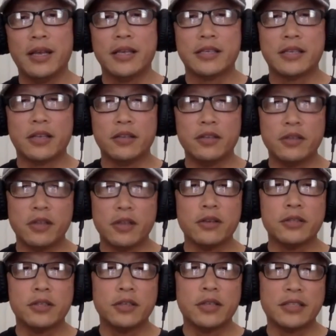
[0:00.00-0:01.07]
So do,
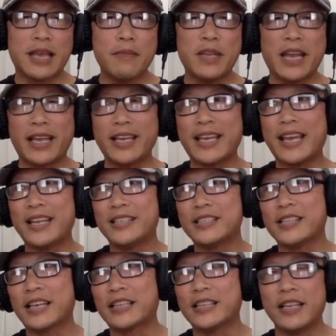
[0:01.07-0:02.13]
those two things. I mean, I could get into
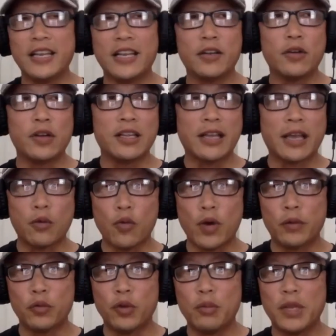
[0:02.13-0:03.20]
like the nitty gritty. Like
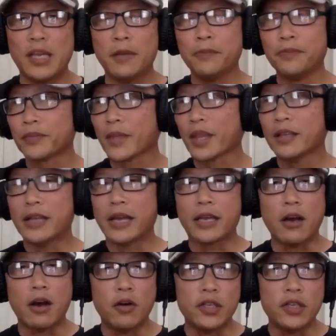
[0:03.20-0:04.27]
one would be like
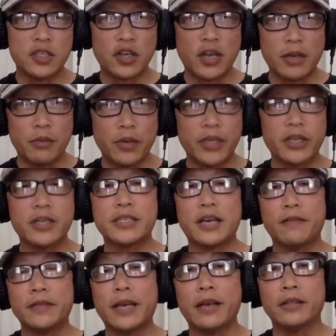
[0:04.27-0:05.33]
always try to bring
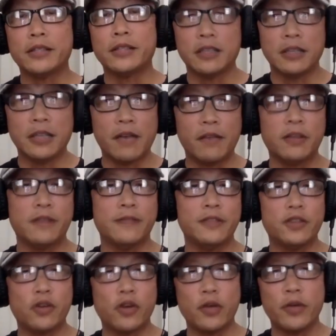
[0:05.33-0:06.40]
yourself down to the level of the
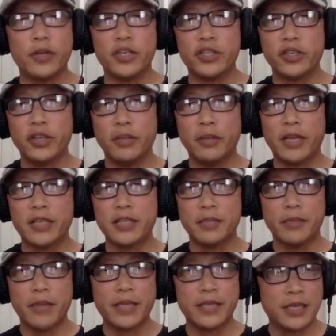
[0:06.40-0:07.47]
toy when you're shooting because it
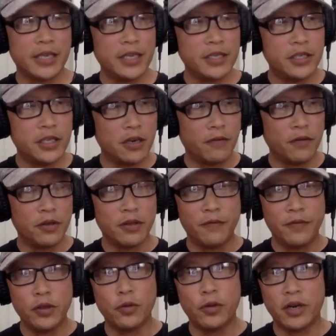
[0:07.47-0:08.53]
makes it easier for the
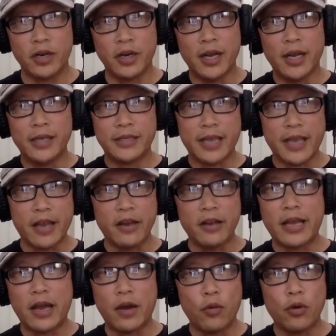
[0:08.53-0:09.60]
viewer to enter
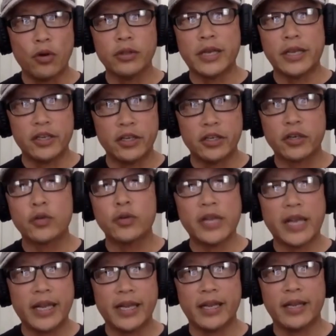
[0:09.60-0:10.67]
that world that you're
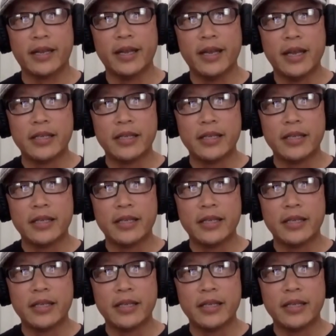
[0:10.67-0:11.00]
creating.